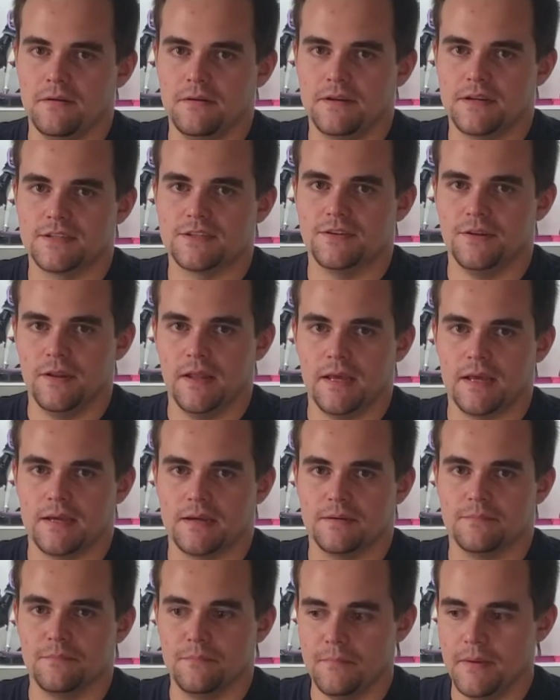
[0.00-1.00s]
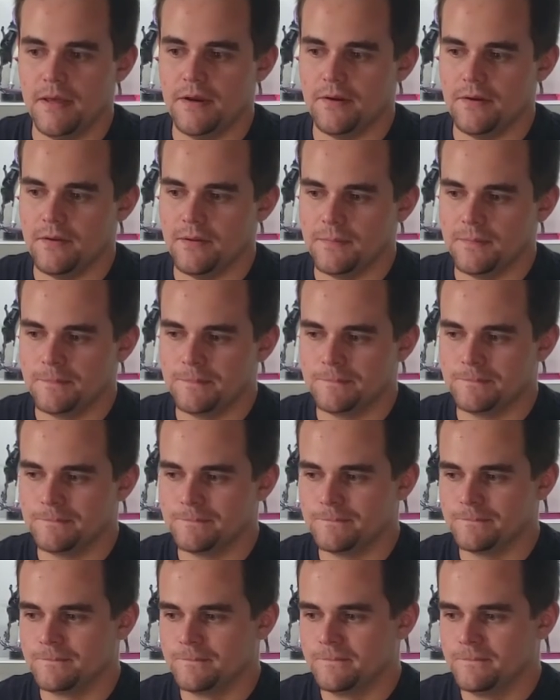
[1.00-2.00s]
It doesn't look like metal.
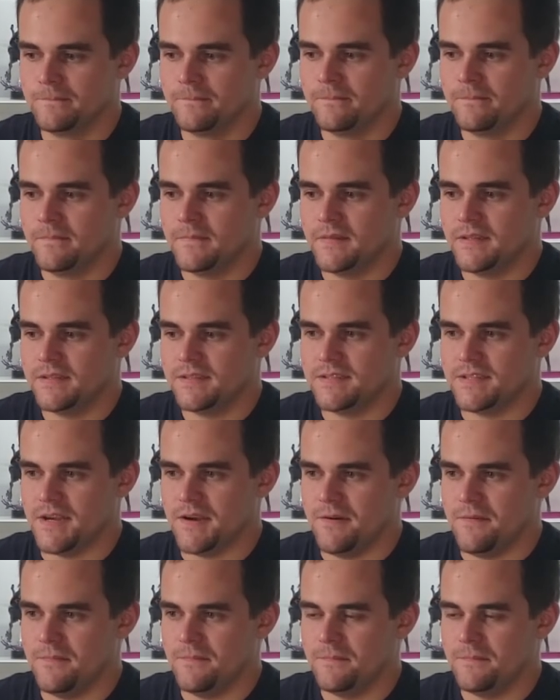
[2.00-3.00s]
So,